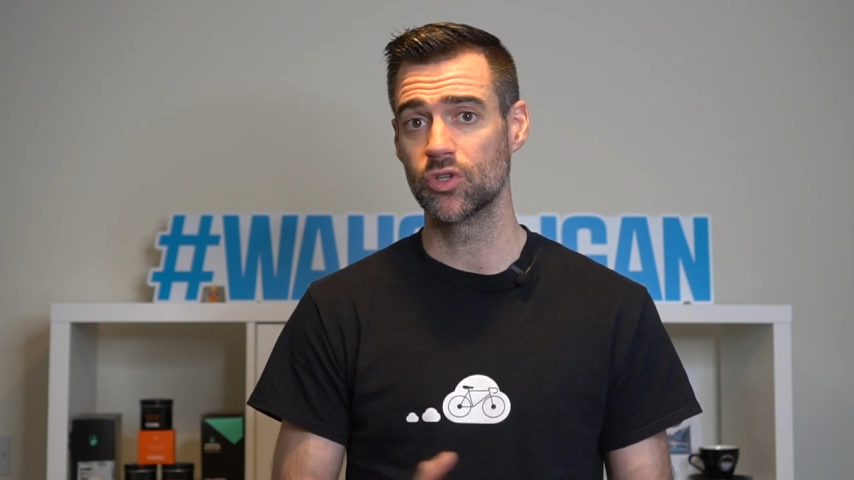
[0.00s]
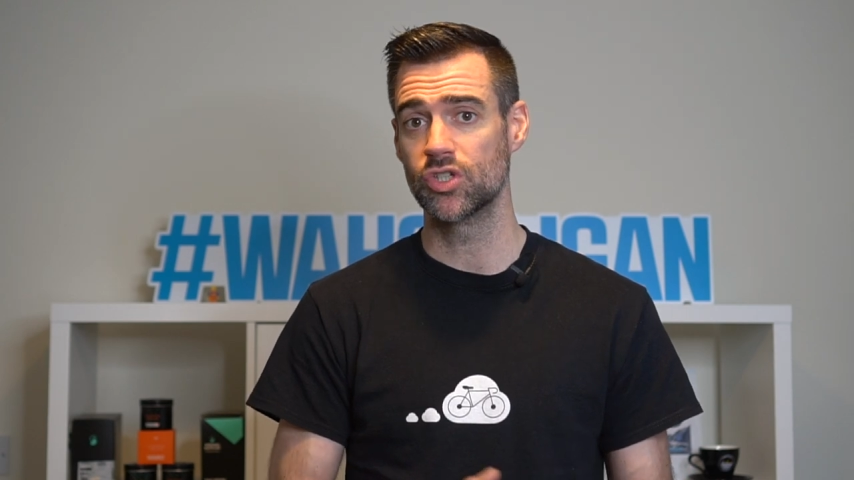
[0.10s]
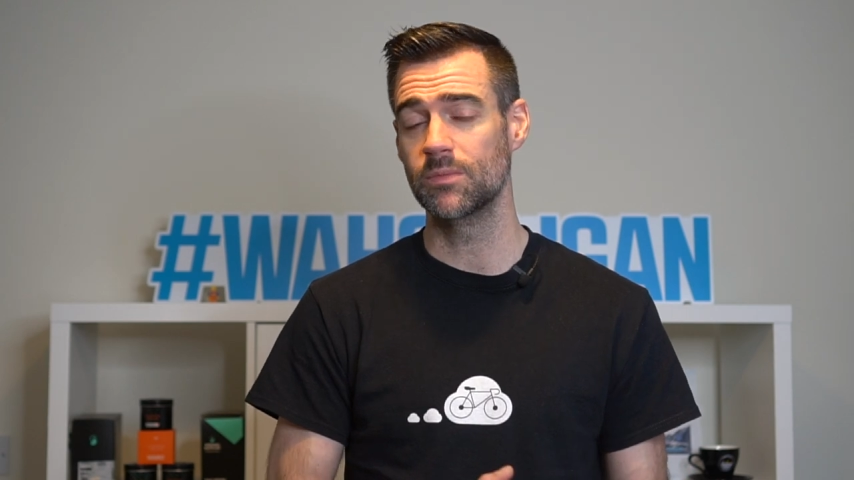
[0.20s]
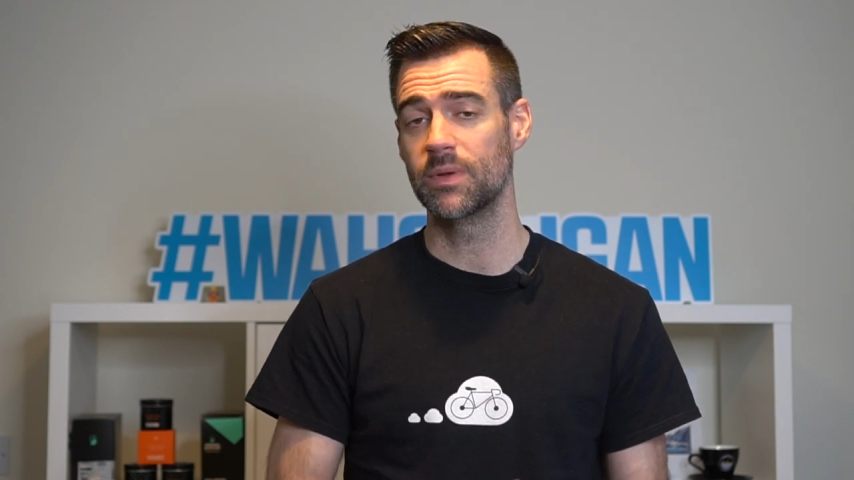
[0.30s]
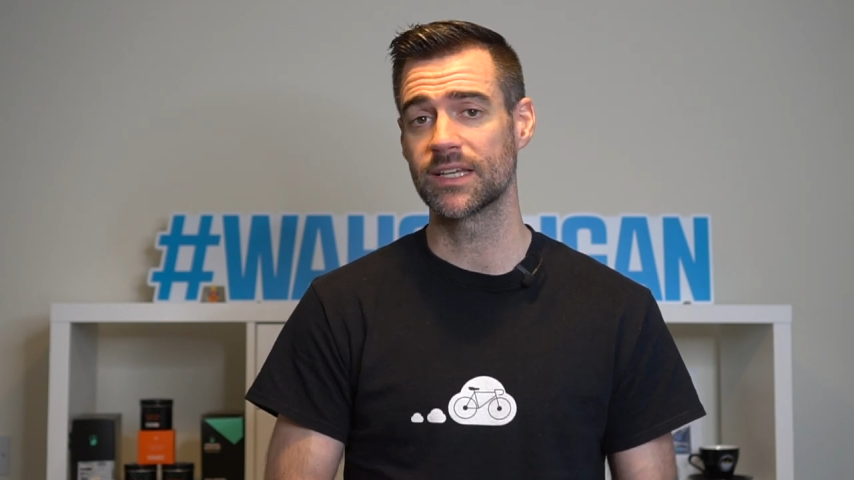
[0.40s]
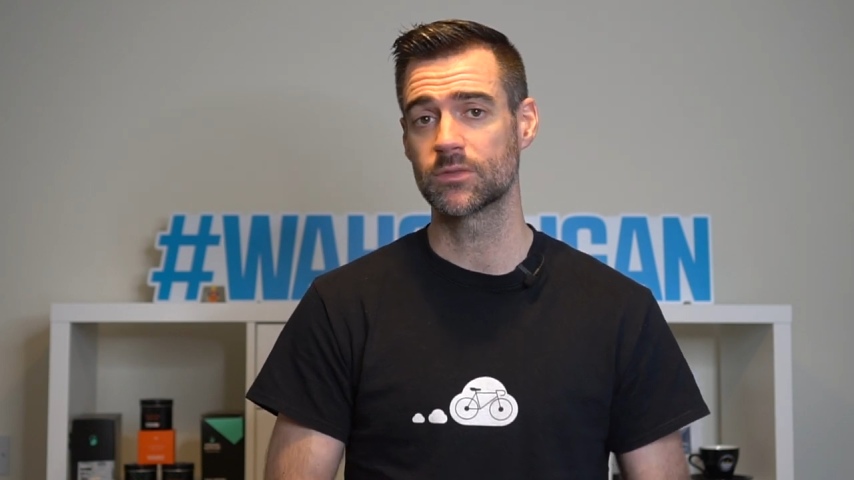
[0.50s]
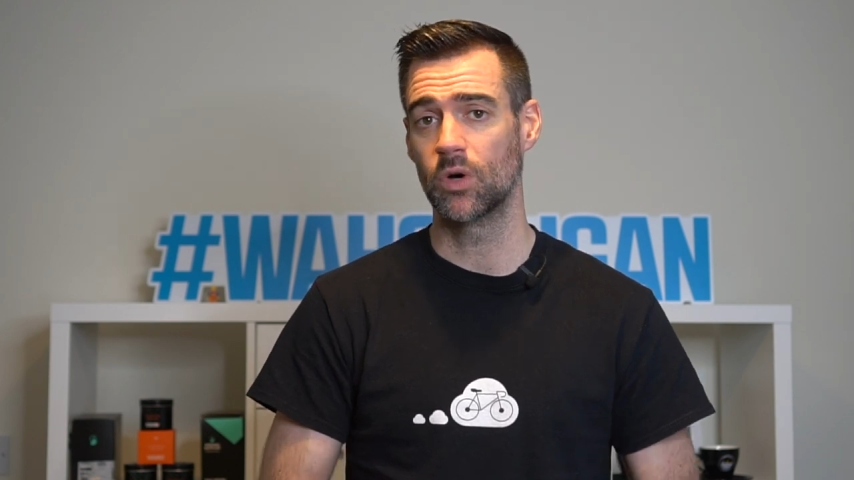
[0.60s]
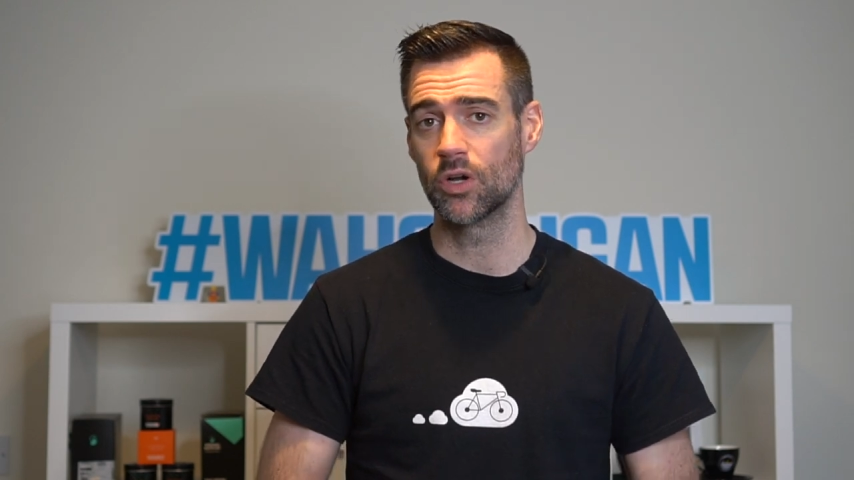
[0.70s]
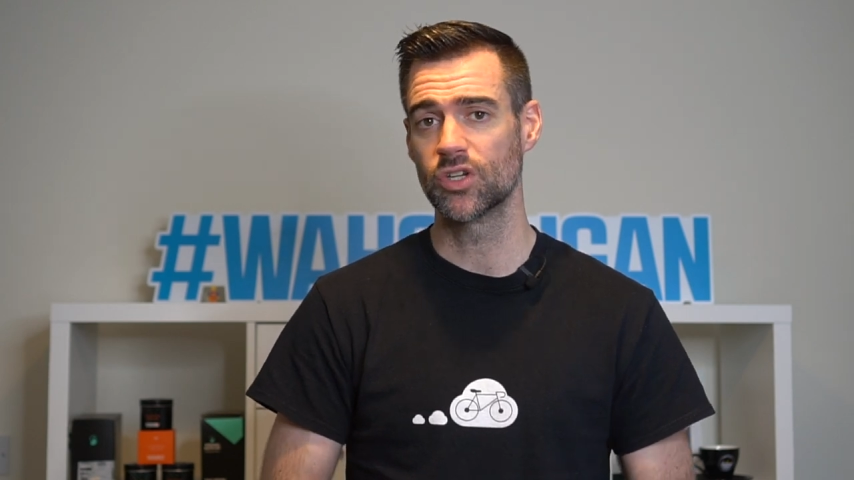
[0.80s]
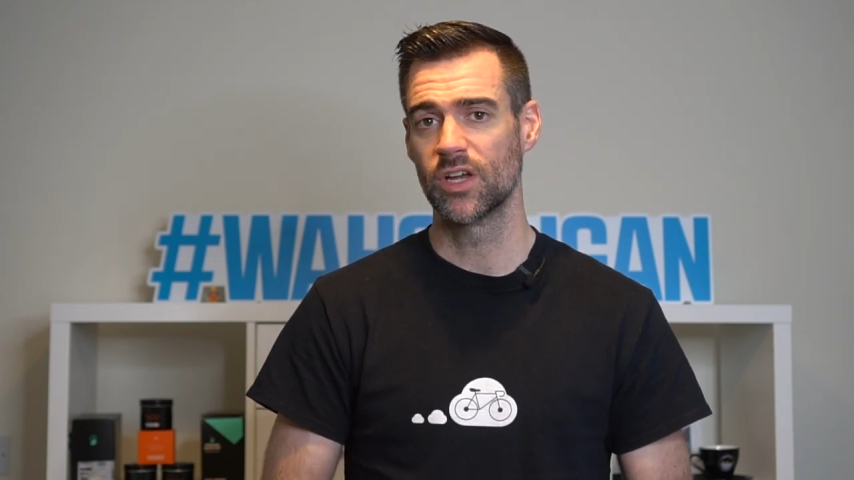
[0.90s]
GPS
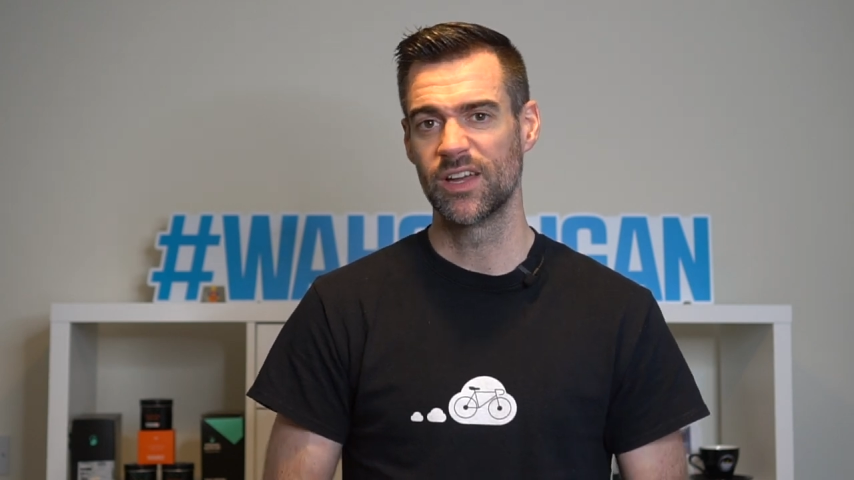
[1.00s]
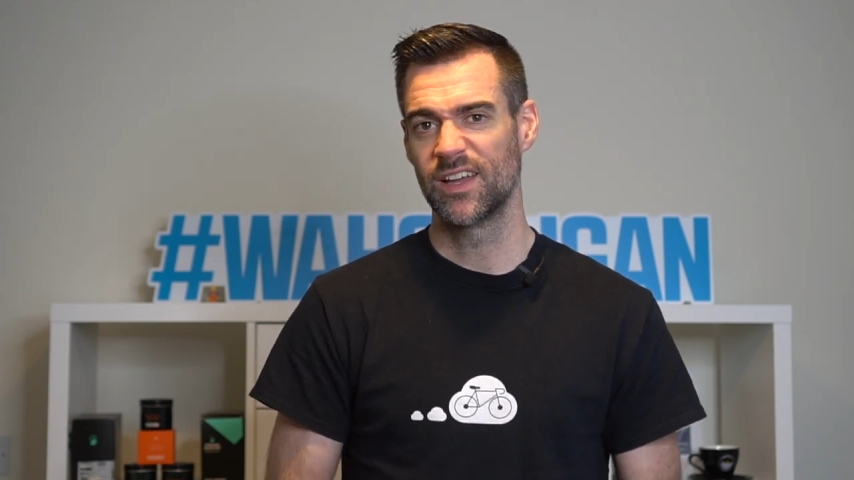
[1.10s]
watch.